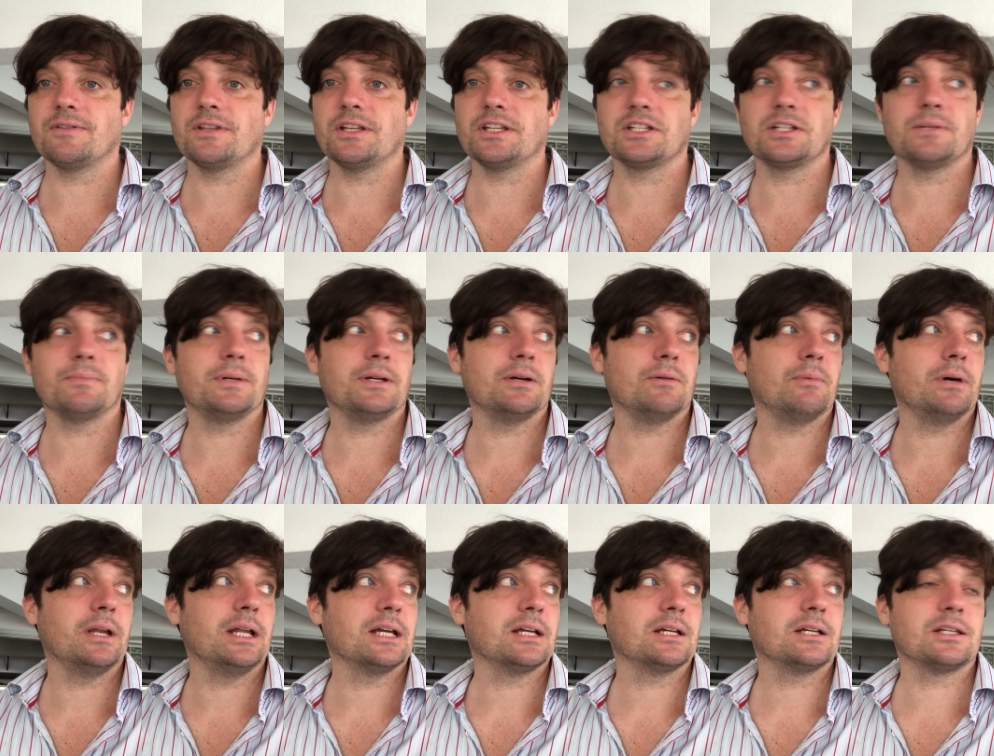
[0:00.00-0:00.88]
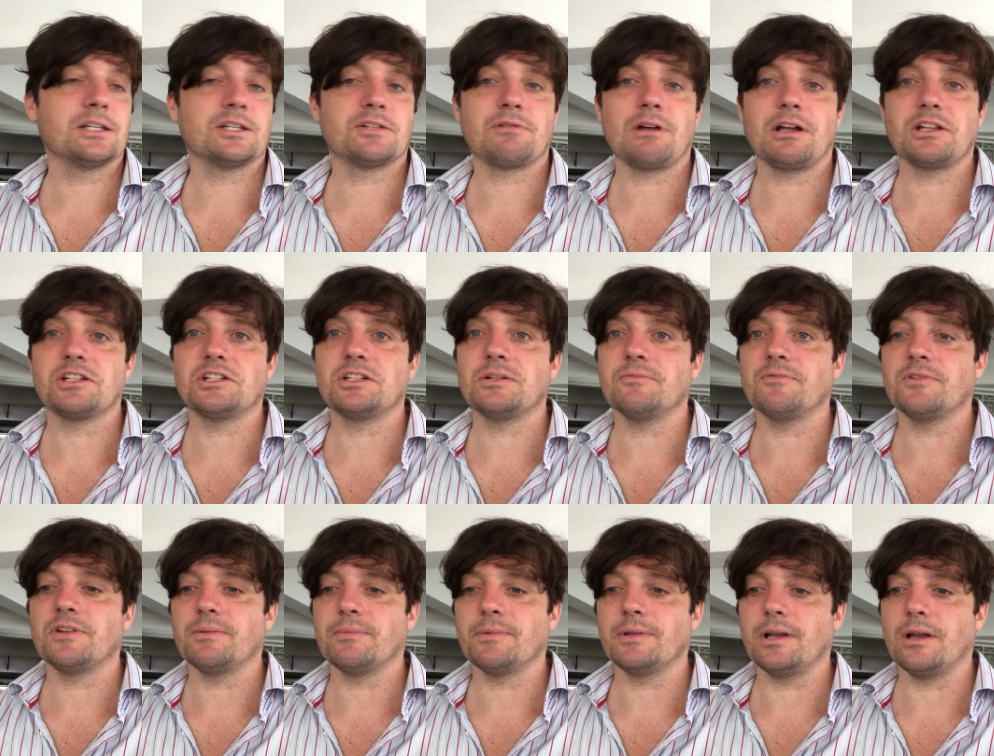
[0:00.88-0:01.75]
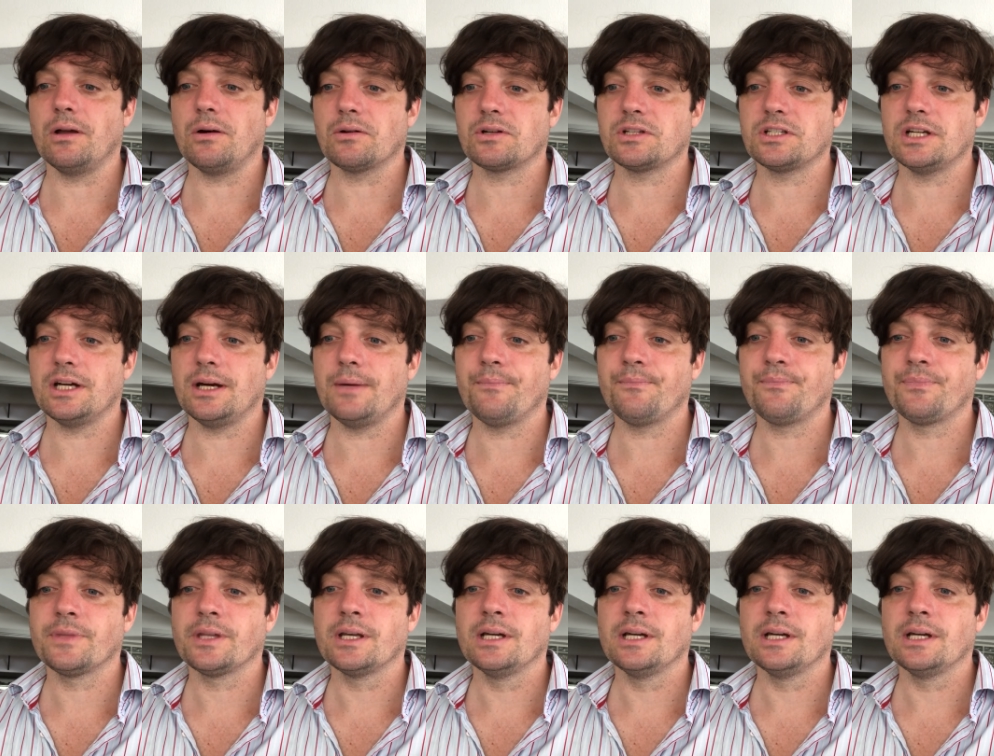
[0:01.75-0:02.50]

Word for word: for this to be a winning stratagem for them in the long term.